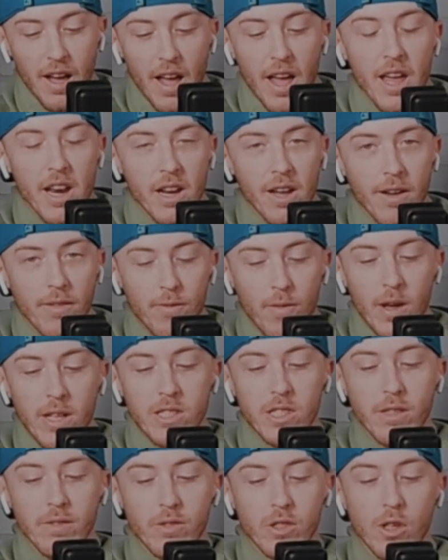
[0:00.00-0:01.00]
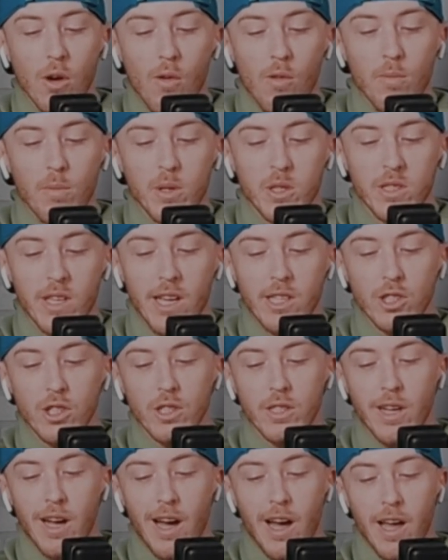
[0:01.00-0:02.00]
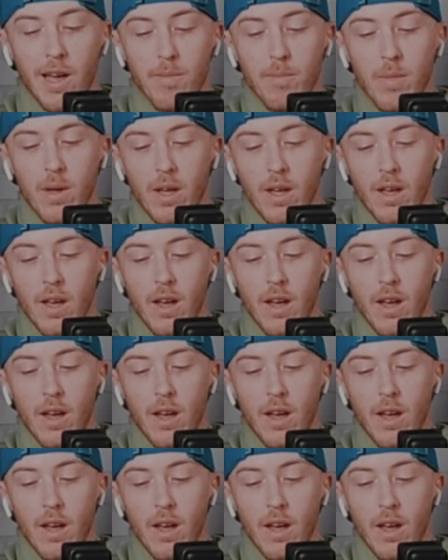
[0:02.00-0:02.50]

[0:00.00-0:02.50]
And offensive zone possession time,